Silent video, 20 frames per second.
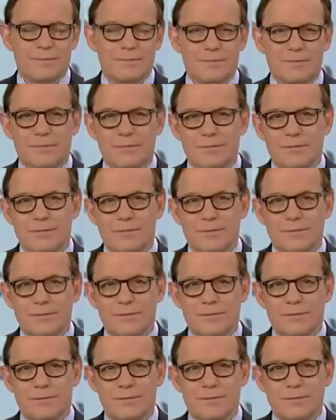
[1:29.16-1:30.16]

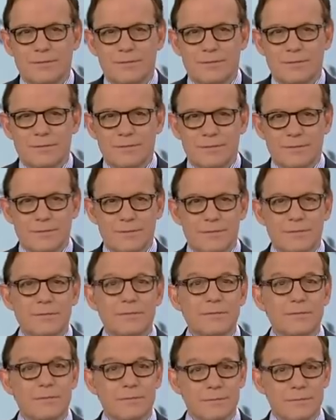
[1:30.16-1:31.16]

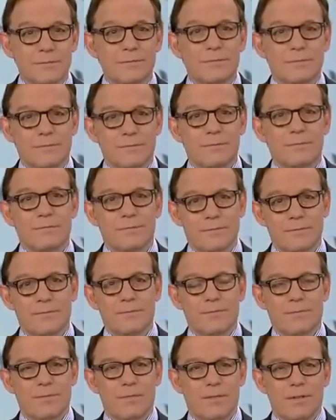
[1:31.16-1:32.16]

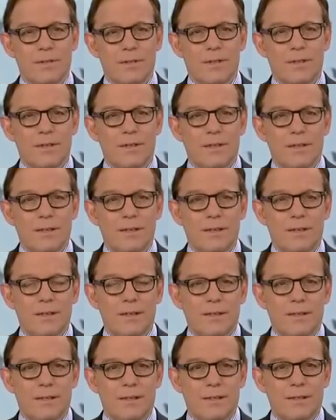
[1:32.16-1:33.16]

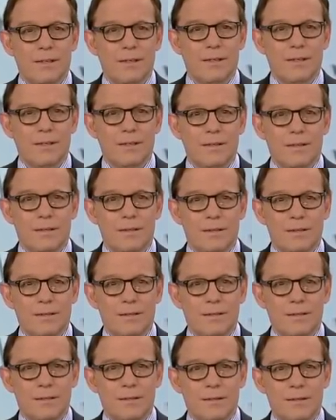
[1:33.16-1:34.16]

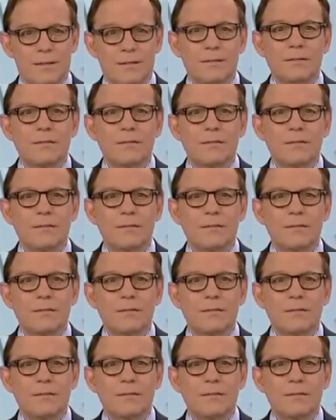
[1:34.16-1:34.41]
[no speech]